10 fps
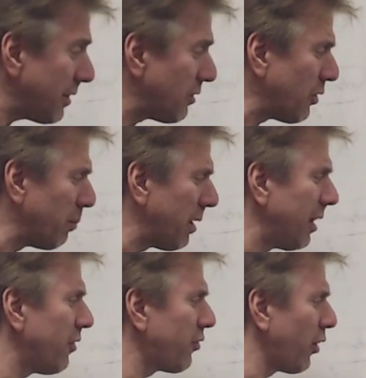So
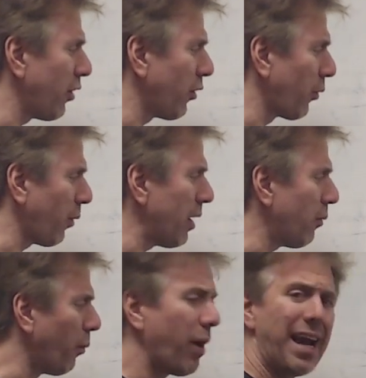playlists are a great
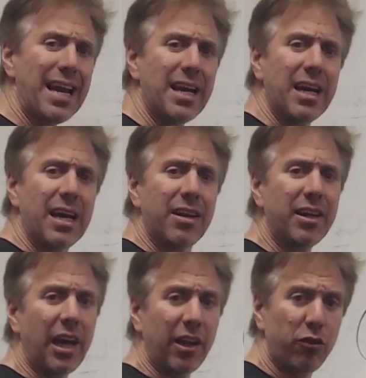way to
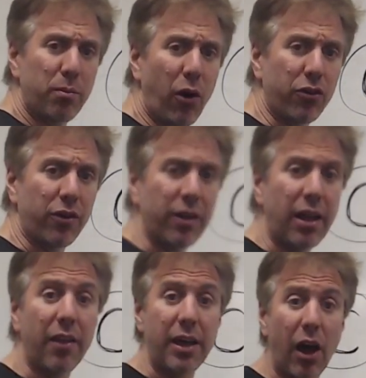get exposure.
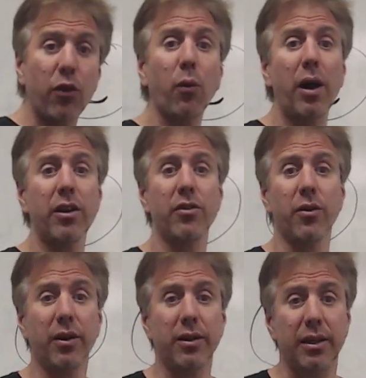Now the other way to
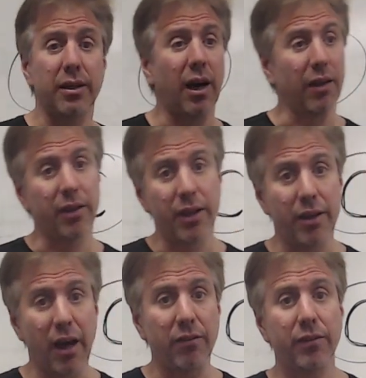do it, oddly
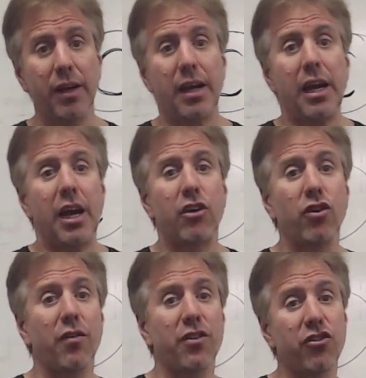enough, is
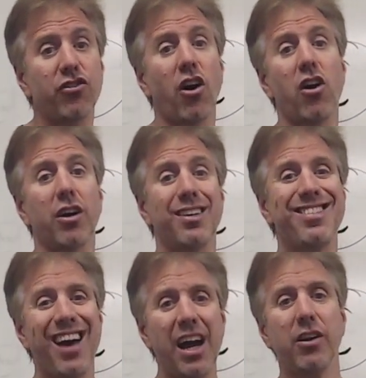off the song
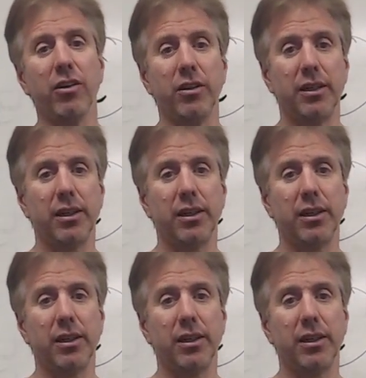title.